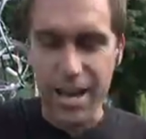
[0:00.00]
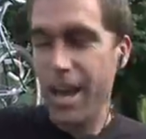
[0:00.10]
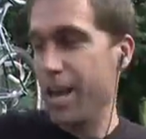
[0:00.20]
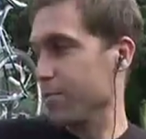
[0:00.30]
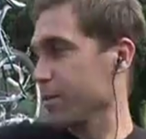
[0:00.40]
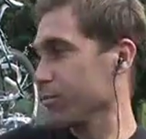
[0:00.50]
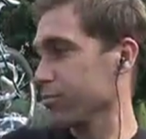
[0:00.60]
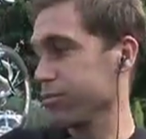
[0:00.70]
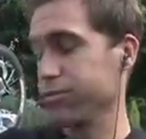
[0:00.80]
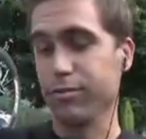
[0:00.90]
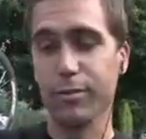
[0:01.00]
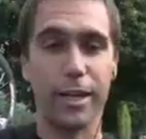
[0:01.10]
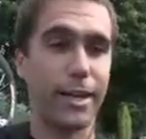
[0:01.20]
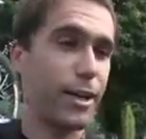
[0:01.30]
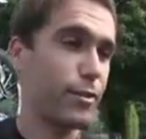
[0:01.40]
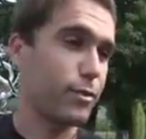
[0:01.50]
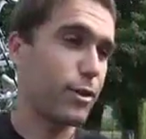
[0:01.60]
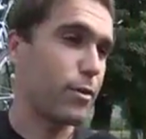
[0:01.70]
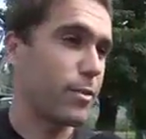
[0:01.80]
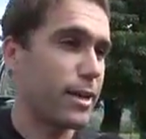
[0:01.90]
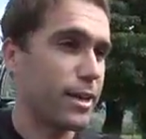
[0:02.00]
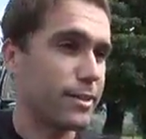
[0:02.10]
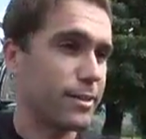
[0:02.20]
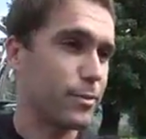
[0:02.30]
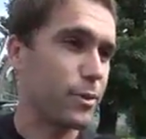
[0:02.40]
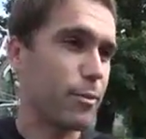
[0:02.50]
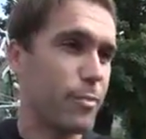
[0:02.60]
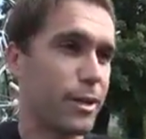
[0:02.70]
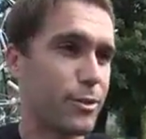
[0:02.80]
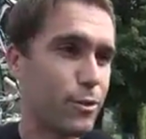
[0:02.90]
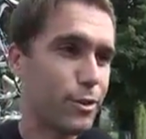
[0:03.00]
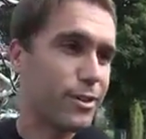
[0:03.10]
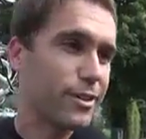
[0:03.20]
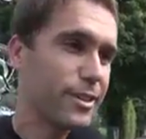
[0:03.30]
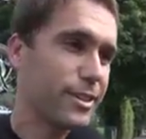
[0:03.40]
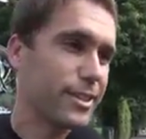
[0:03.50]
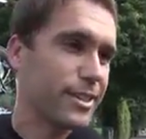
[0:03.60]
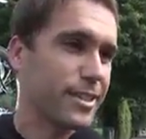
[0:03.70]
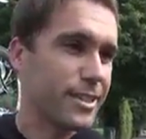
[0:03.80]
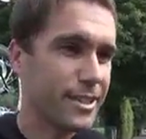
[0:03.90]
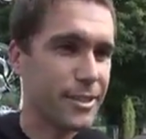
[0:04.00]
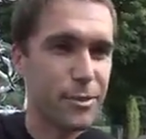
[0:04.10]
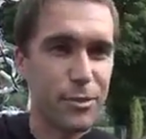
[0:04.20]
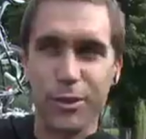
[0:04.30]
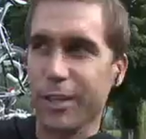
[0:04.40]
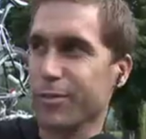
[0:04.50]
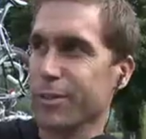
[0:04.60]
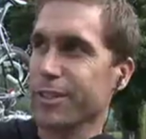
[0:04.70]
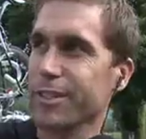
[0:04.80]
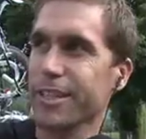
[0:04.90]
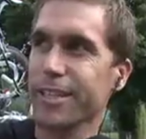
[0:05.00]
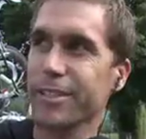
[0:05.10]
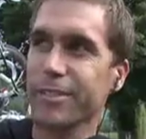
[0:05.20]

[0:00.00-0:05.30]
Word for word: Yeah, I mean, we'll, we'll, take care of it. Don't worry about that. We'll come back strong. Uh, just have to, yeah,